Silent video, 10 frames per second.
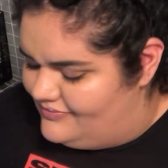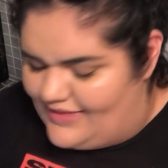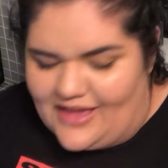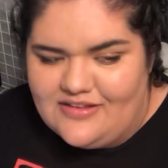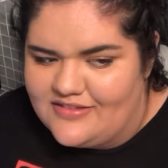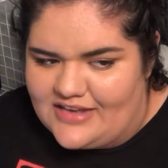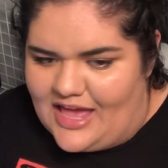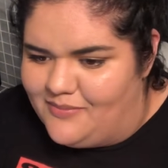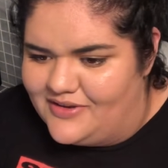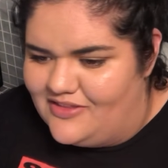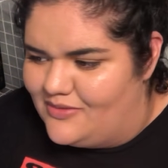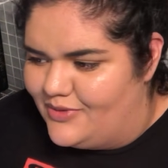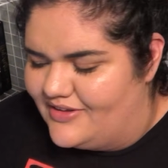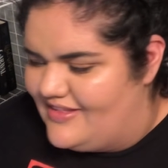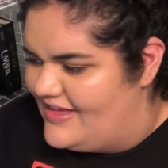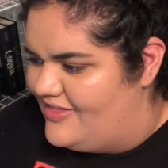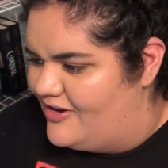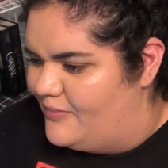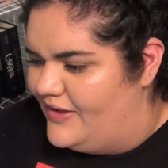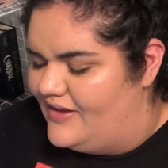that doesn't happen in the books
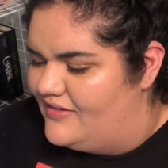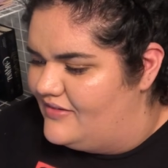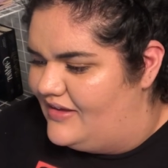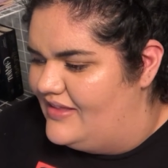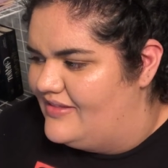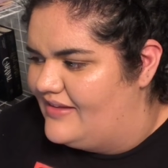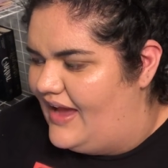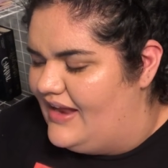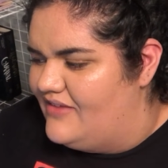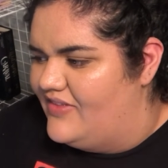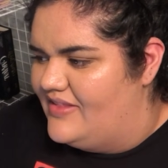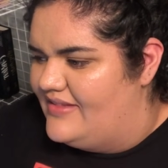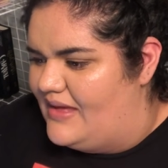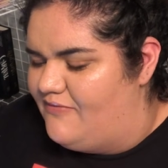either, but it's kind of in the same